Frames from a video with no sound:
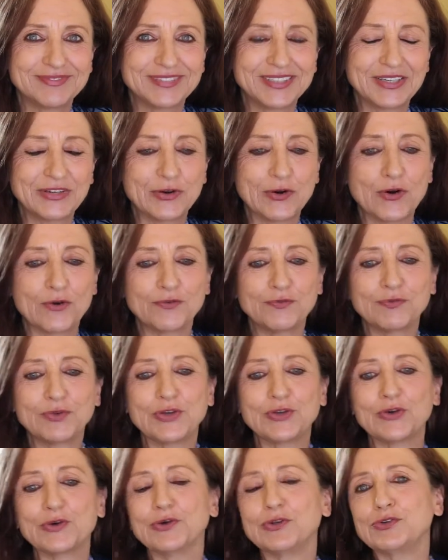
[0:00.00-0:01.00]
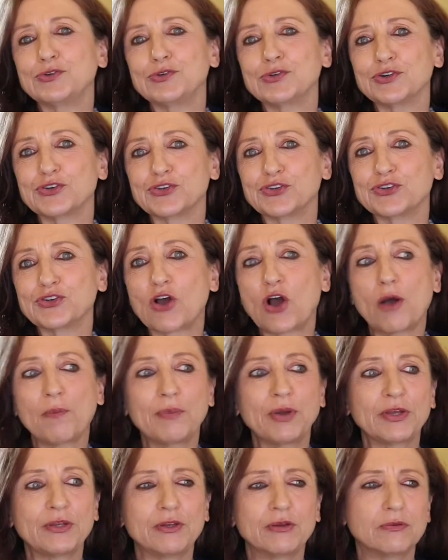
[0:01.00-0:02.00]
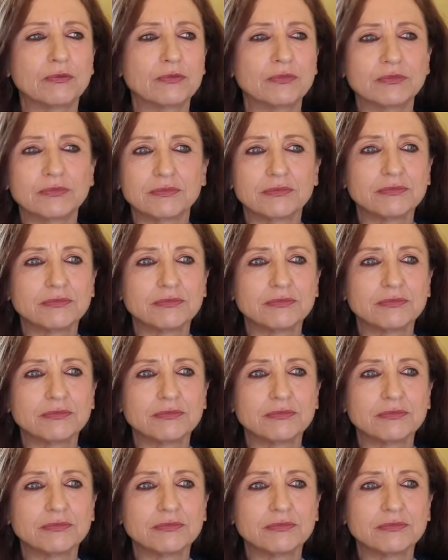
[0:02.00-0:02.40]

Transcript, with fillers: You know, often you go to a shop and you